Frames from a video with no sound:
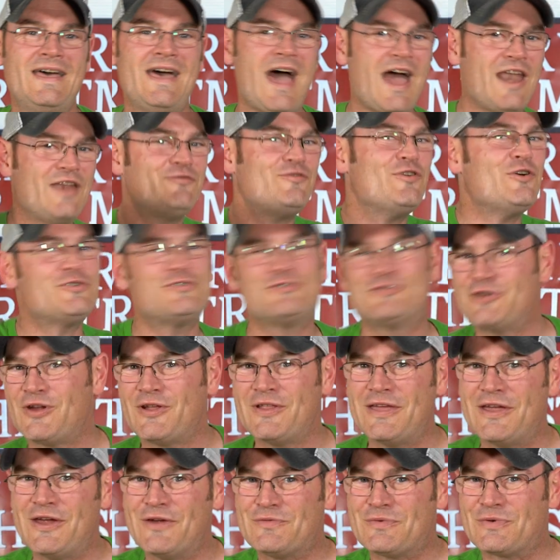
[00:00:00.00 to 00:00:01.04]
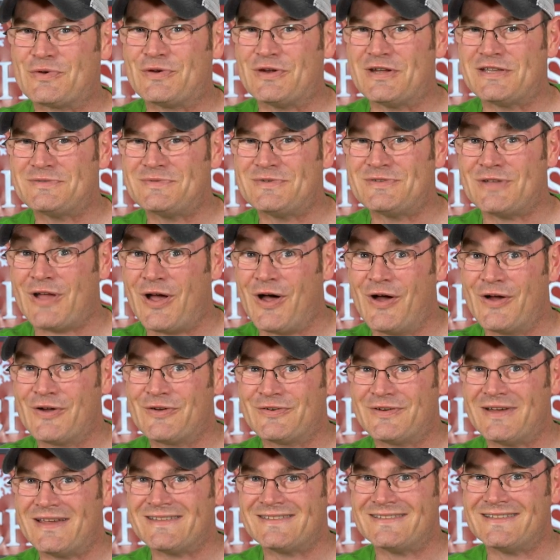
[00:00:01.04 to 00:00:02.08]
Howdy folks, Charlie here from Christmas
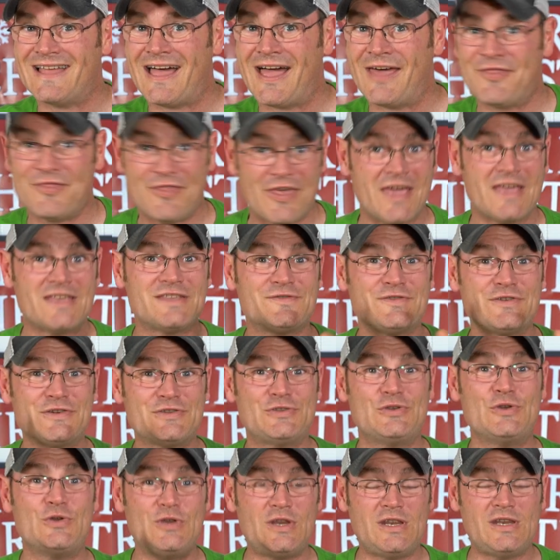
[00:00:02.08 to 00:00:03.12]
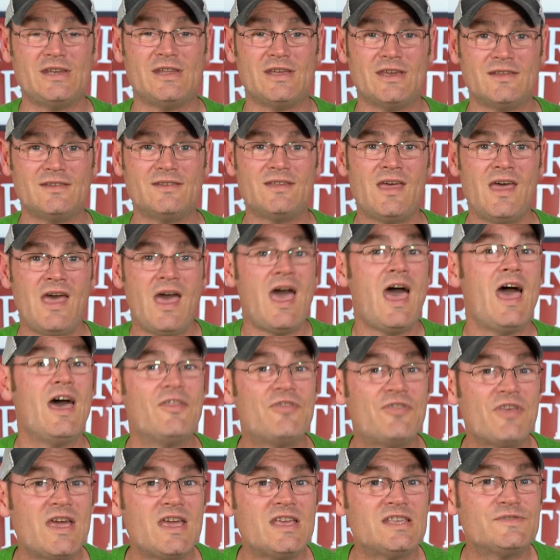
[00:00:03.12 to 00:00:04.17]
on Crestline. Thanks for tuning in,
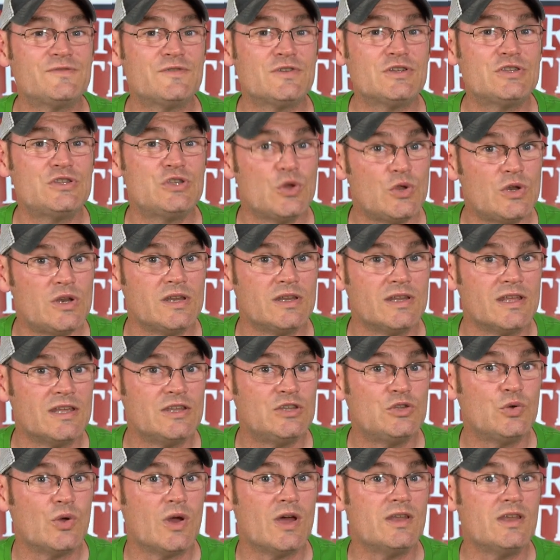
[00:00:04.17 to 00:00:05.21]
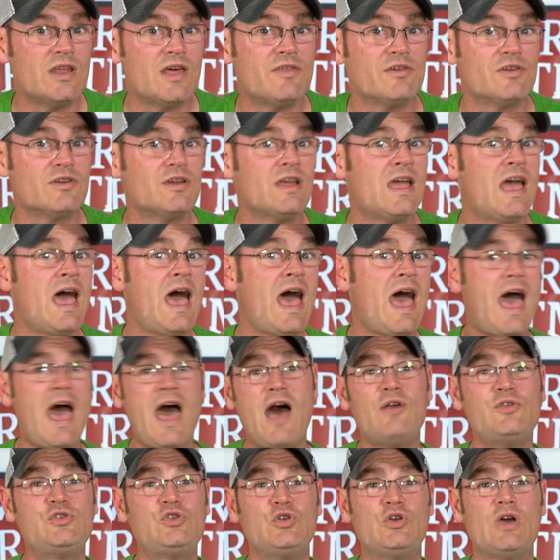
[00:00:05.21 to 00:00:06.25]
and thanks for tuning in to another
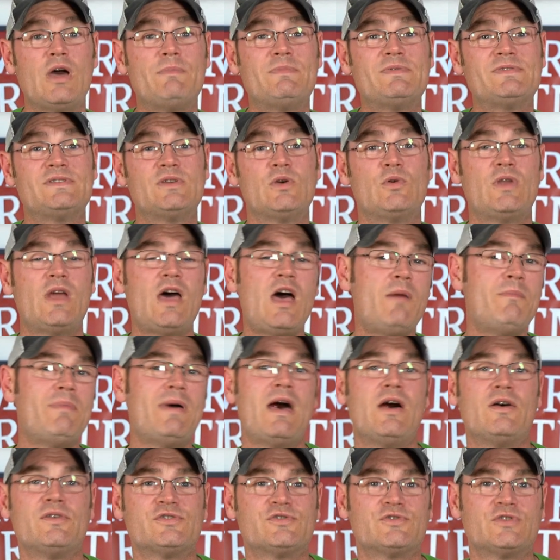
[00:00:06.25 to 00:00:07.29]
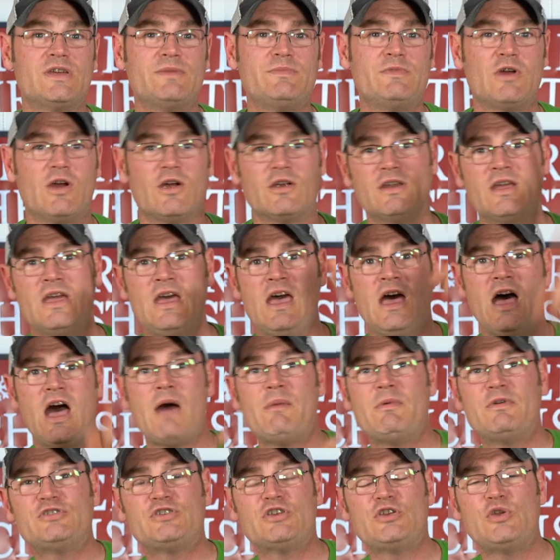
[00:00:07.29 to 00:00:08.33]
how-to episode about StreamYard.
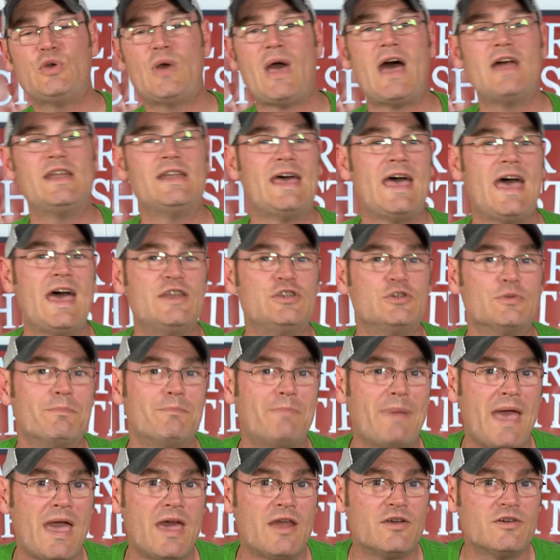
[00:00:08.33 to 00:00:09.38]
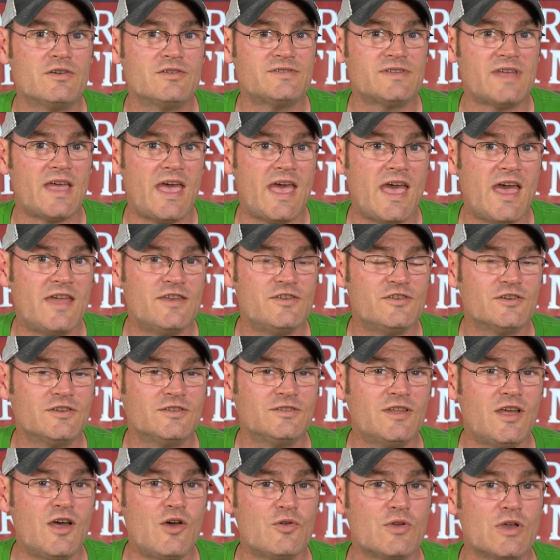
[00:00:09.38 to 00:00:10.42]
I'm going to show you how to add your banners and your
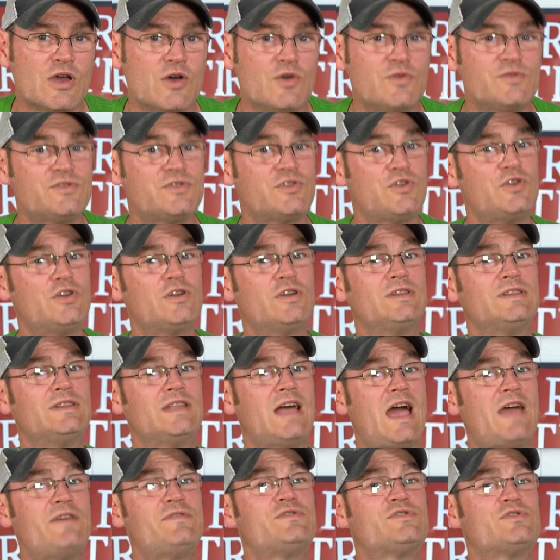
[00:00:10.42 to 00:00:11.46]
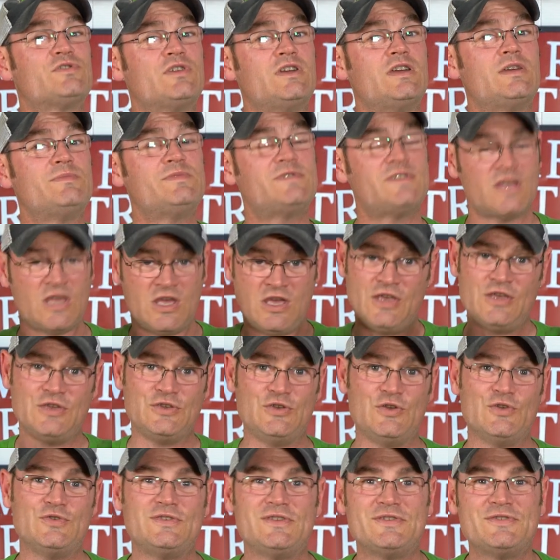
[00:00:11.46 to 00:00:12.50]
logos to your live streams
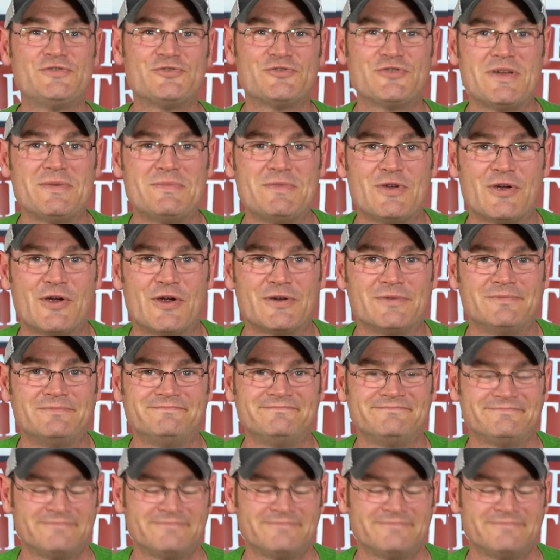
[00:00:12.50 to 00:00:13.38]
using StreamYard.